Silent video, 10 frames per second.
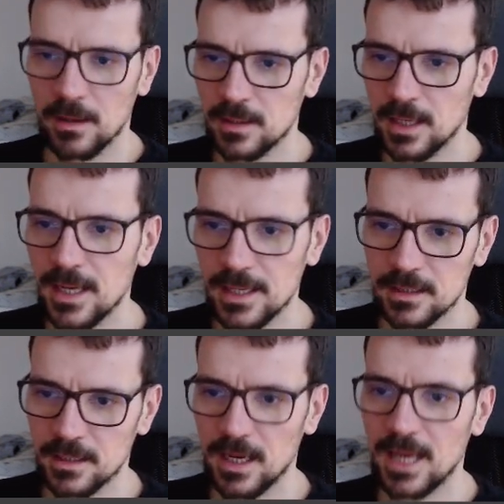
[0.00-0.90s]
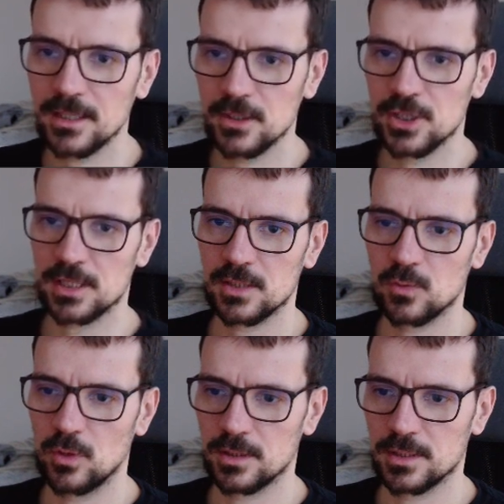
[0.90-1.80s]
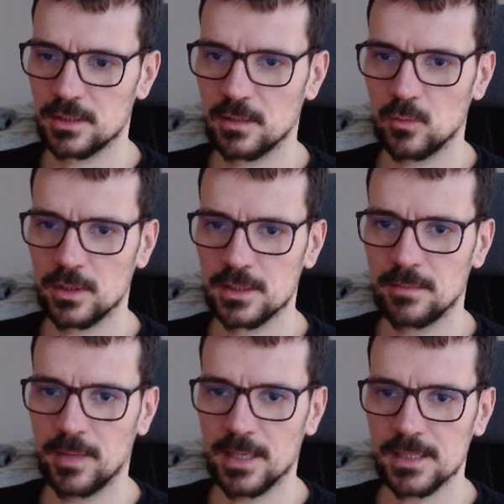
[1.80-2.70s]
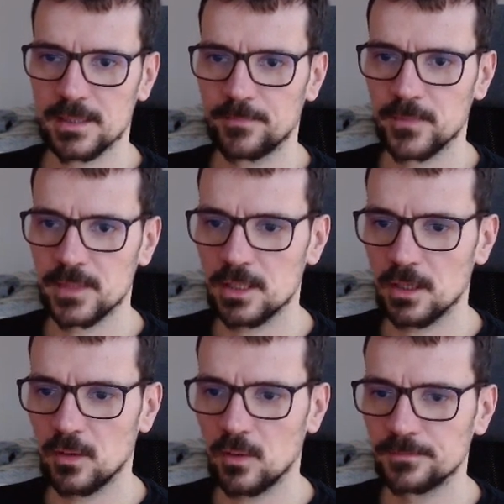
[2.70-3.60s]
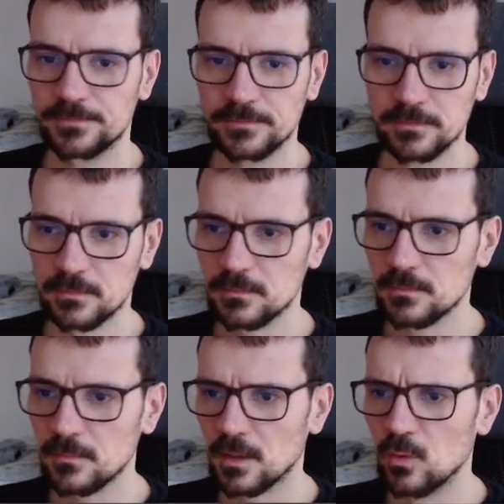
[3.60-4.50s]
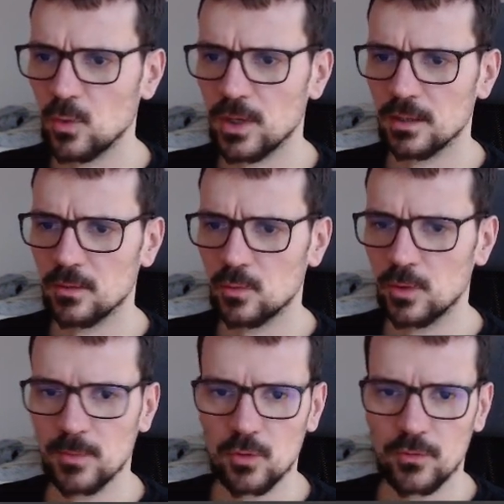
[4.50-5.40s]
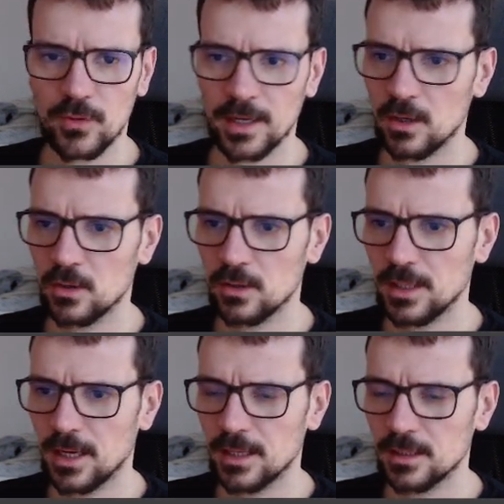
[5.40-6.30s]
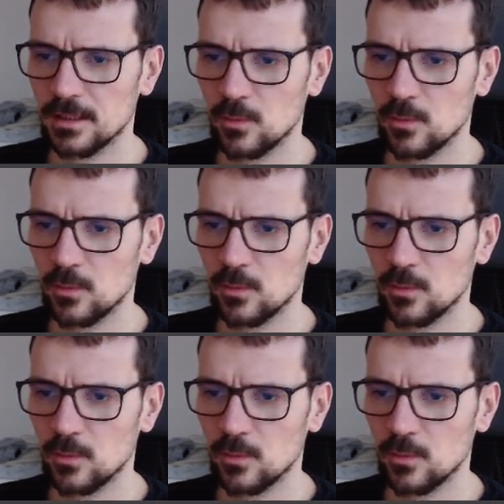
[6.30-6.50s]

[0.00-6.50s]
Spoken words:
The ladder just works the best. So we can remove and only add